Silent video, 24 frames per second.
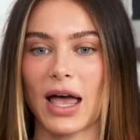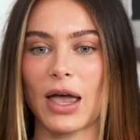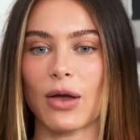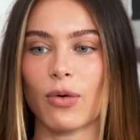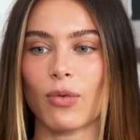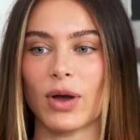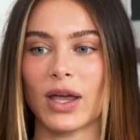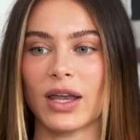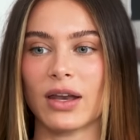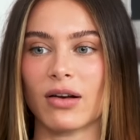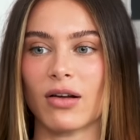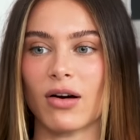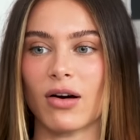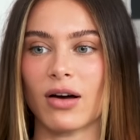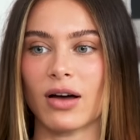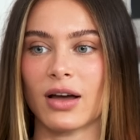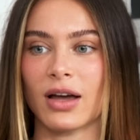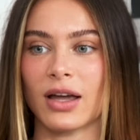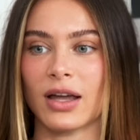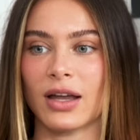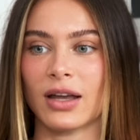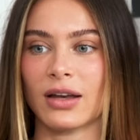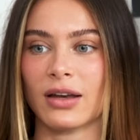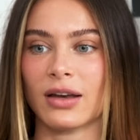I went
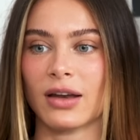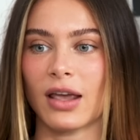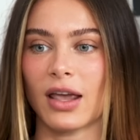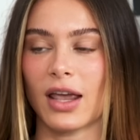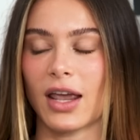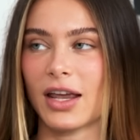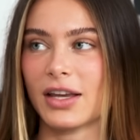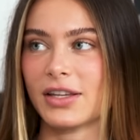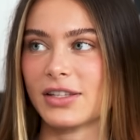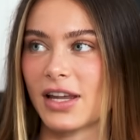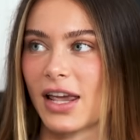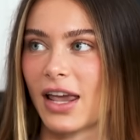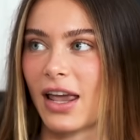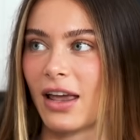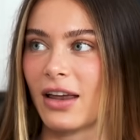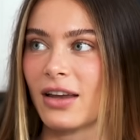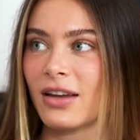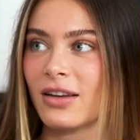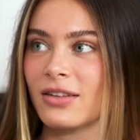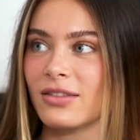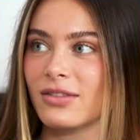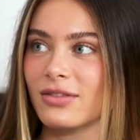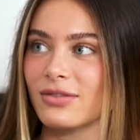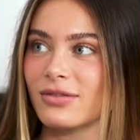on a
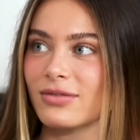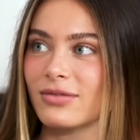date.